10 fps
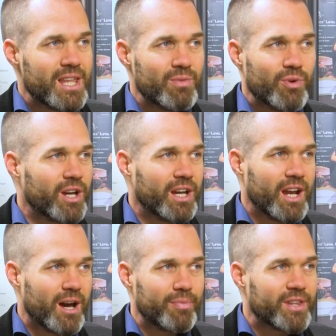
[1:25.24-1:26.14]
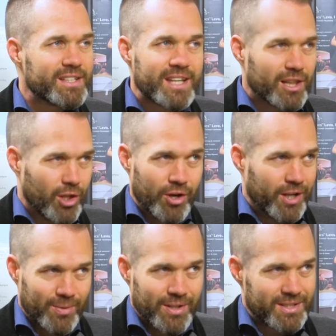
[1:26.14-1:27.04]
And then working it out. But that's how
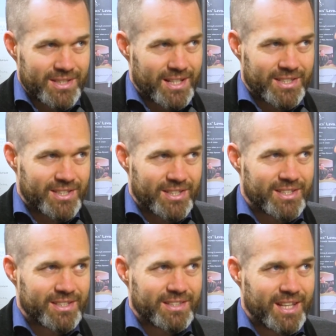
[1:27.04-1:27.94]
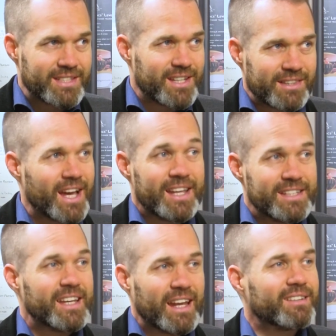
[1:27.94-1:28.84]
learning works. That
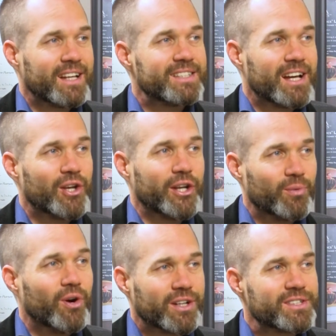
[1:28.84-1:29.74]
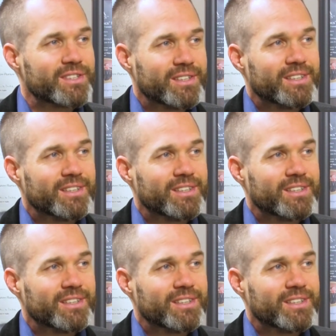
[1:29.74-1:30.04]
is it. That's how learning works.